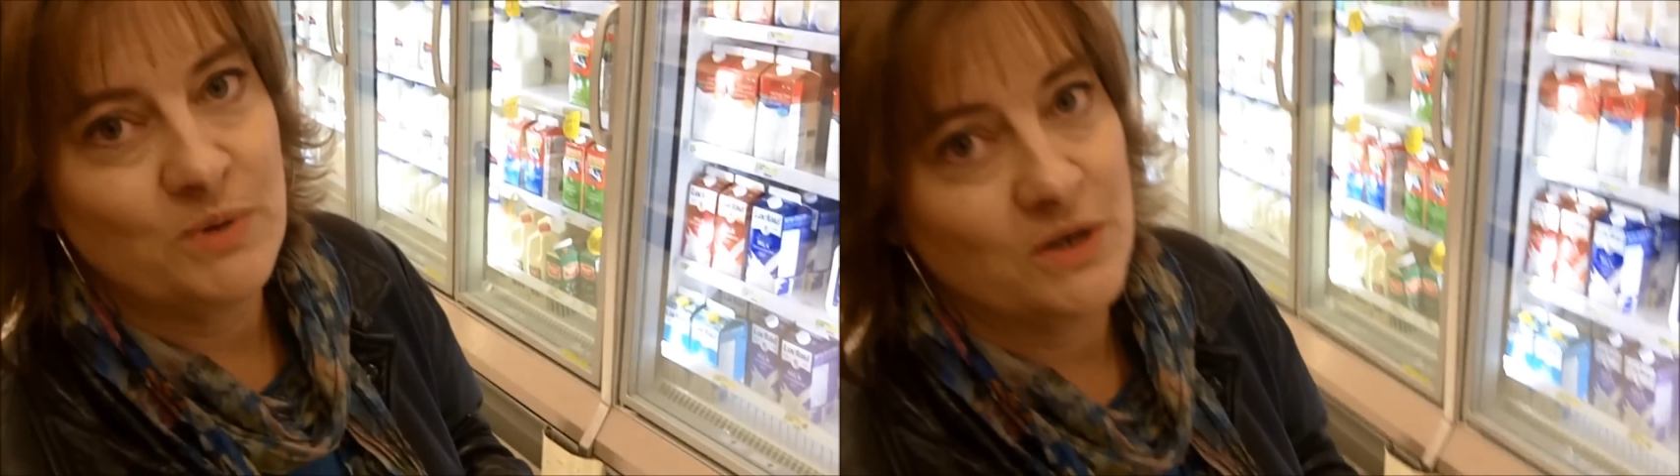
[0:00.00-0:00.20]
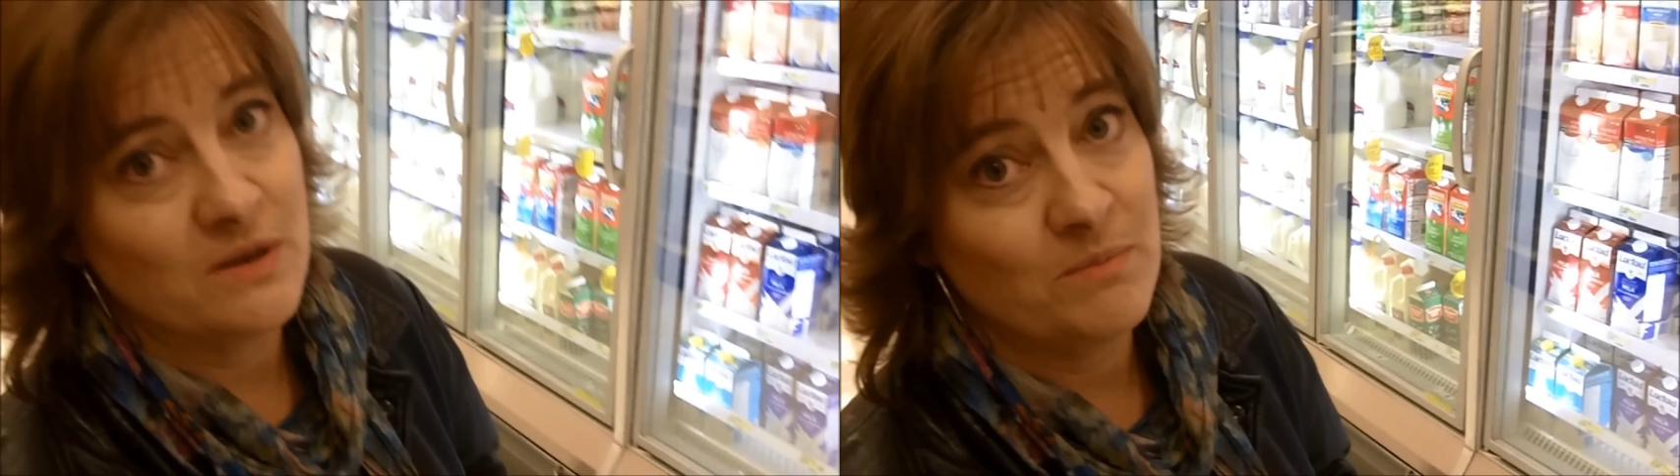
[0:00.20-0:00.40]
per
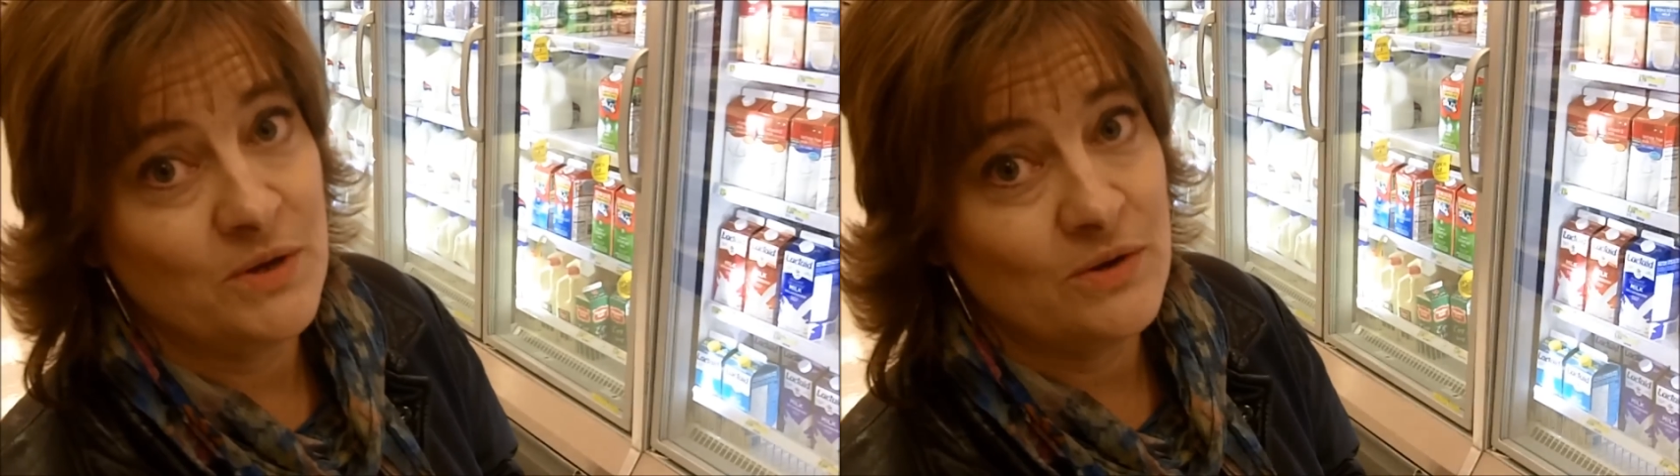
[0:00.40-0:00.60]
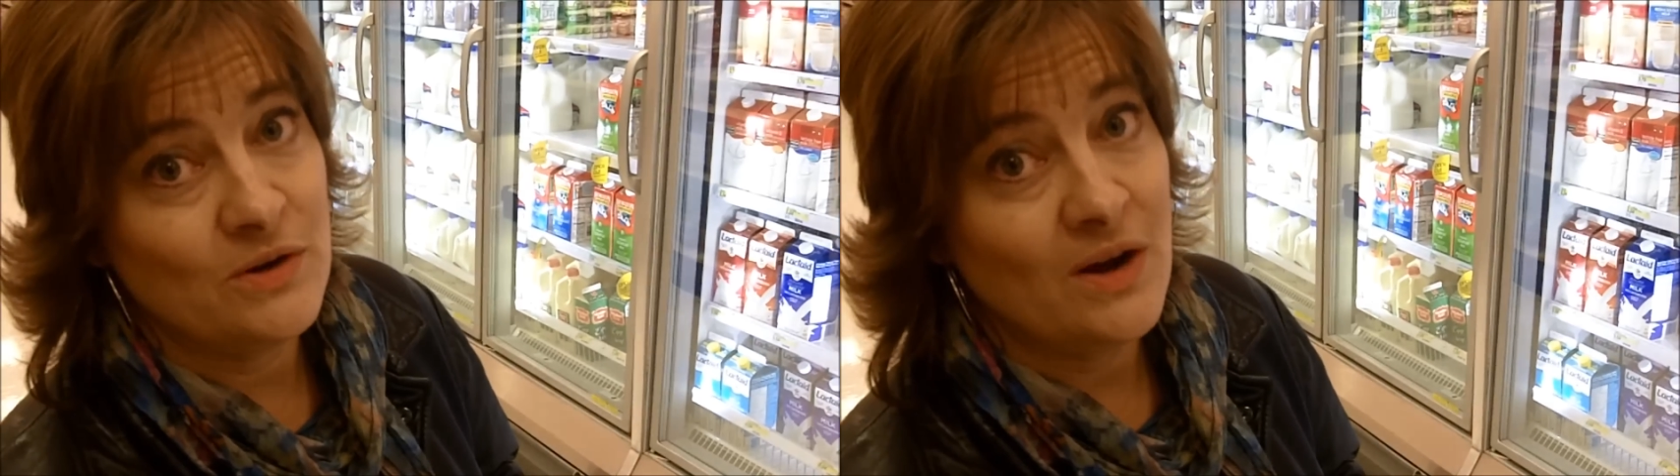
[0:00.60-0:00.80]

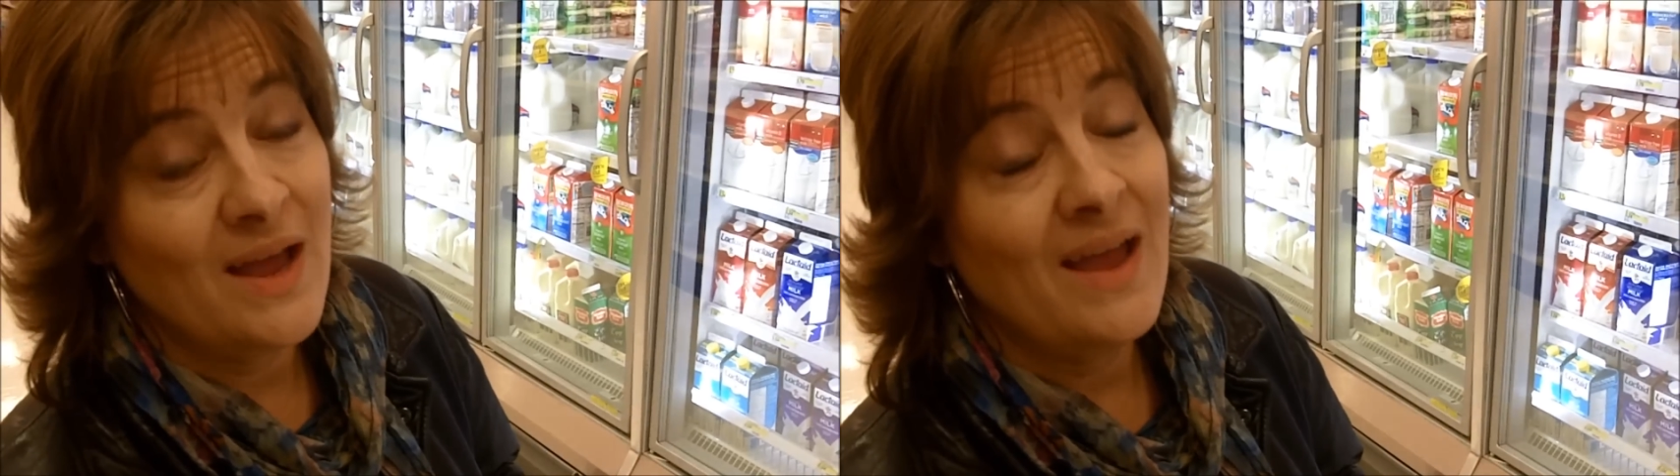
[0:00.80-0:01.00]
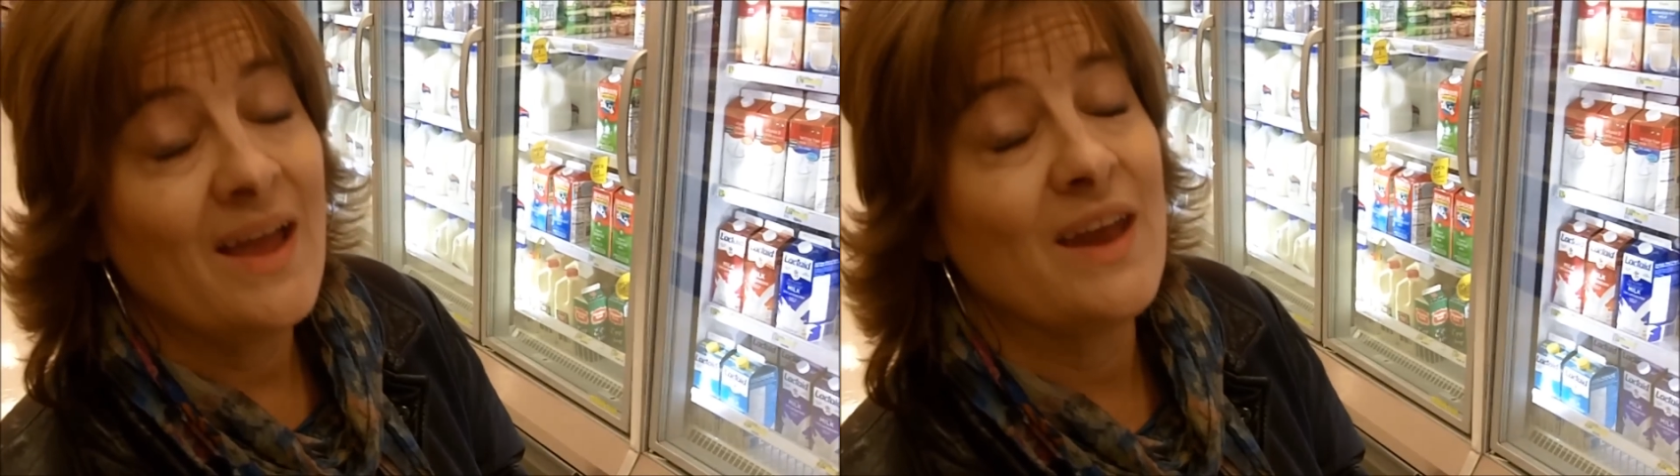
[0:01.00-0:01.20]
computer,
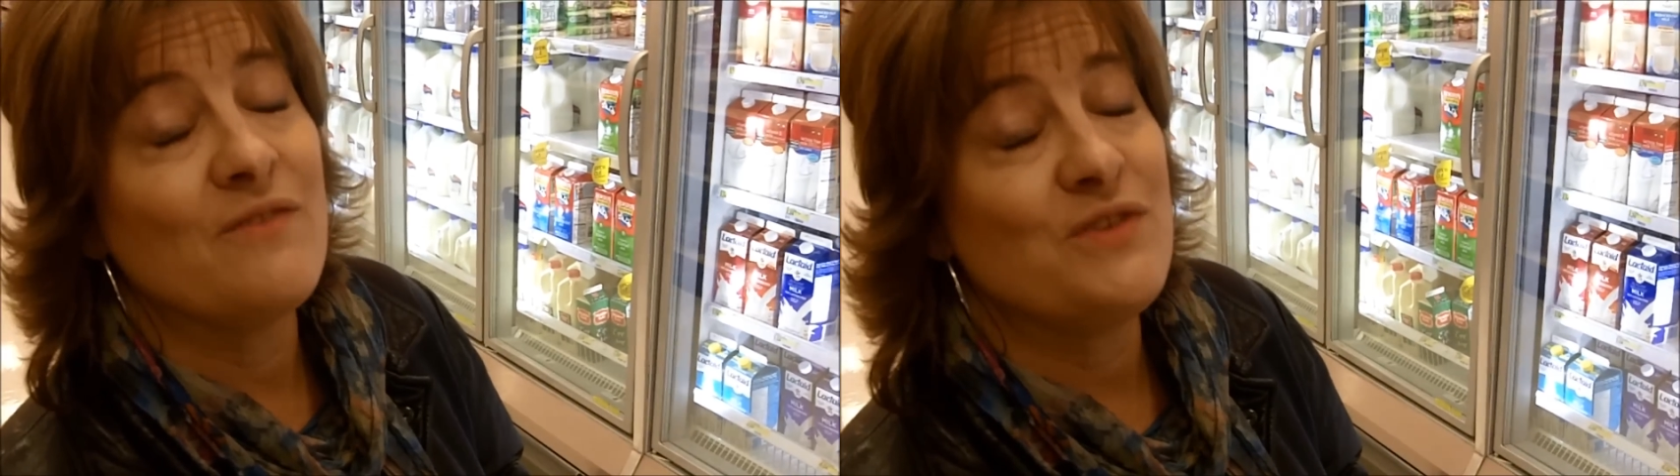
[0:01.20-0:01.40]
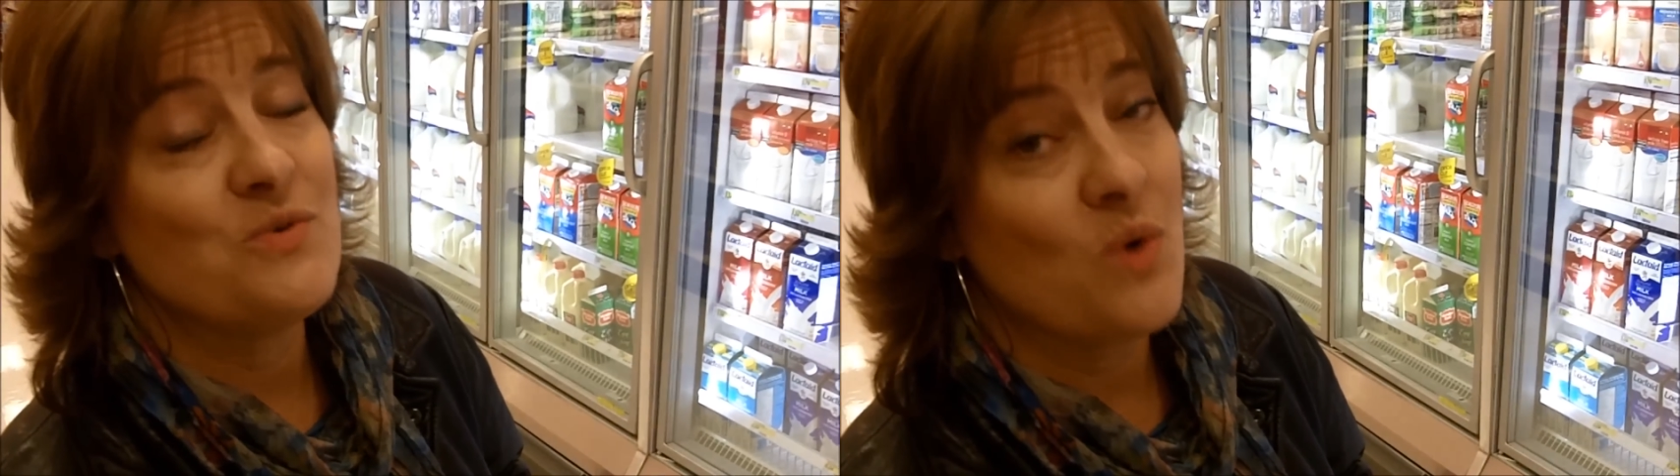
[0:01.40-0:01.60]
and
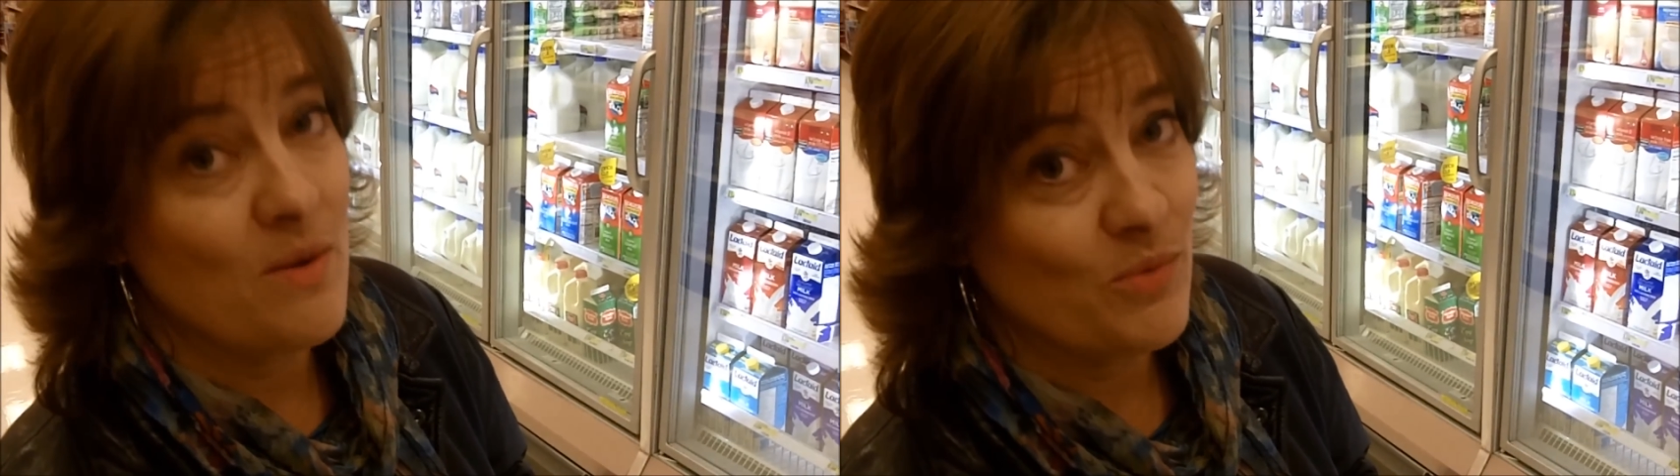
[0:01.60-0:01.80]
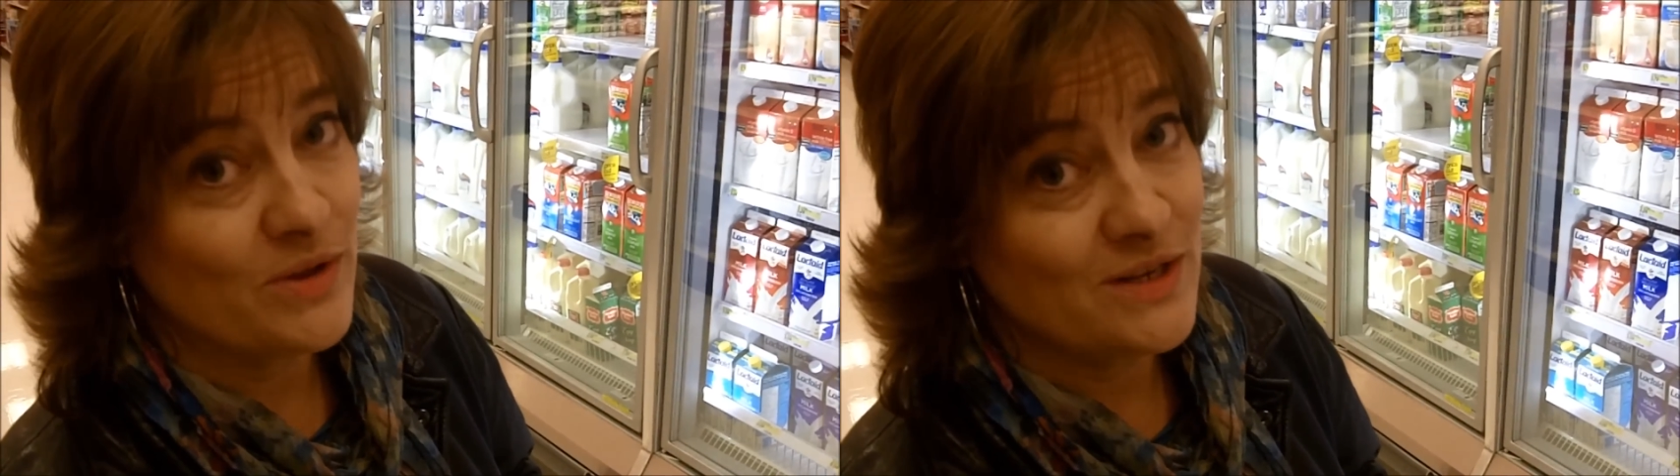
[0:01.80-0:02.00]
if you want
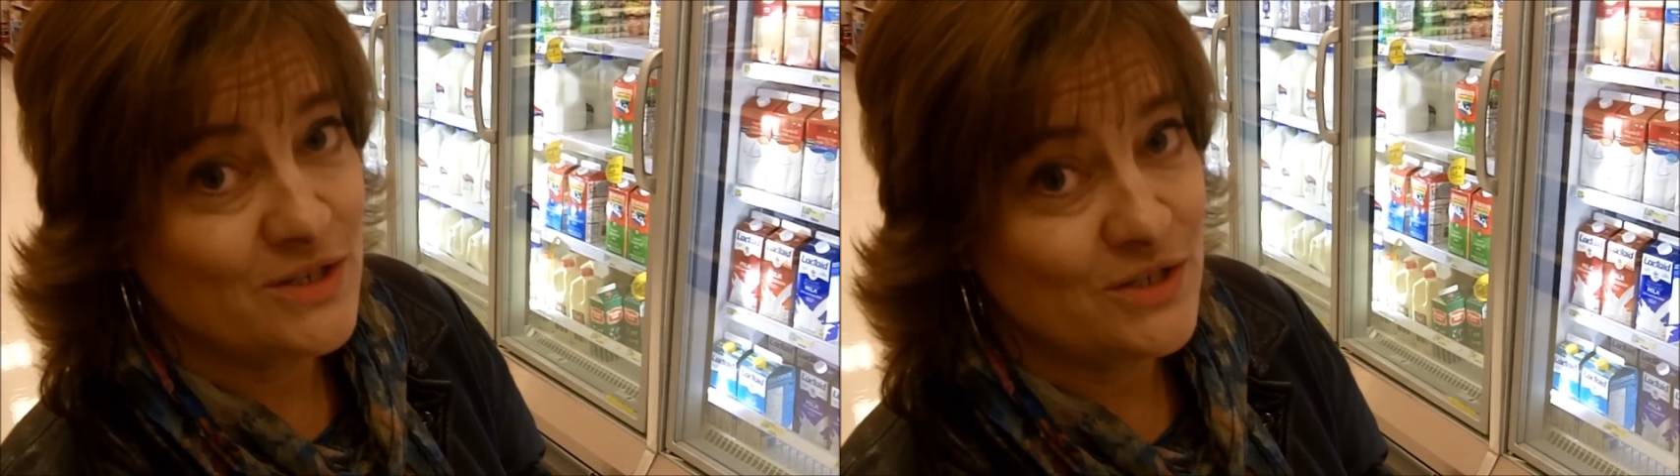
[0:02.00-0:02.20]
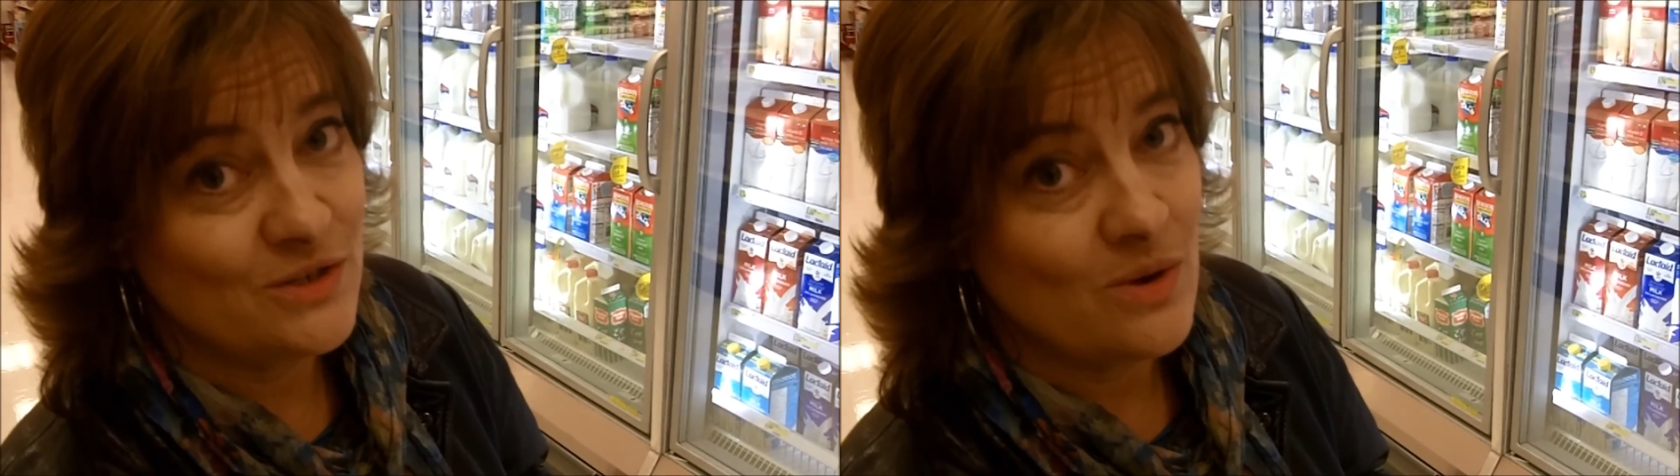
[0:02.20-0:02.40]
more than
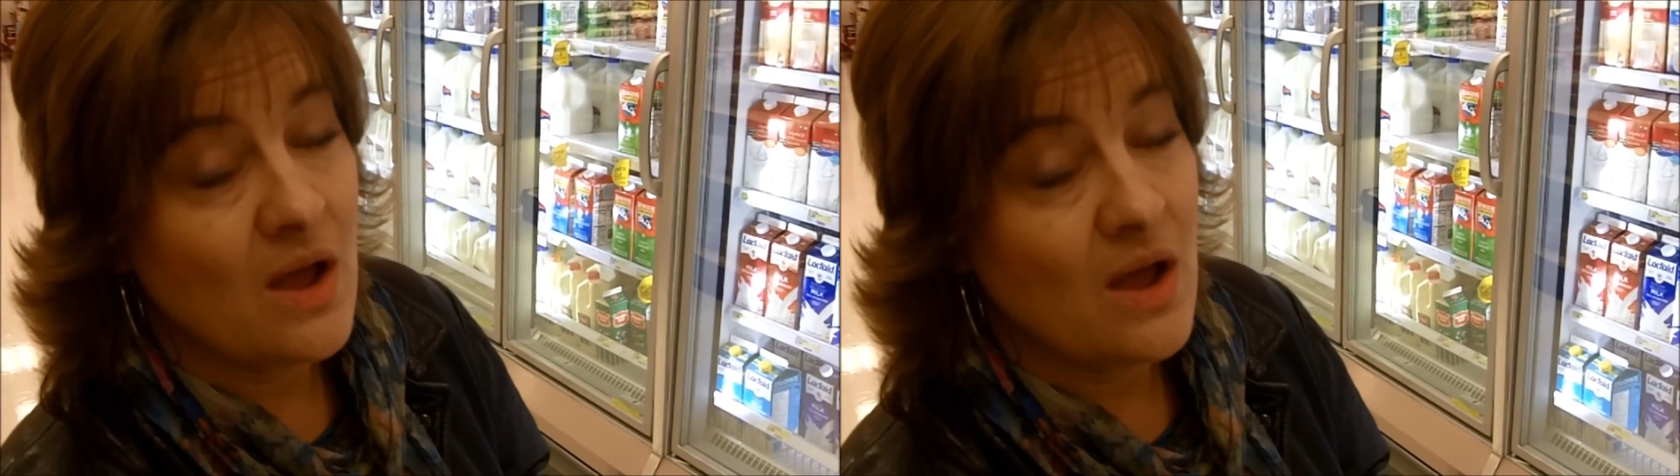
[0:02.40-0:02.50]
two,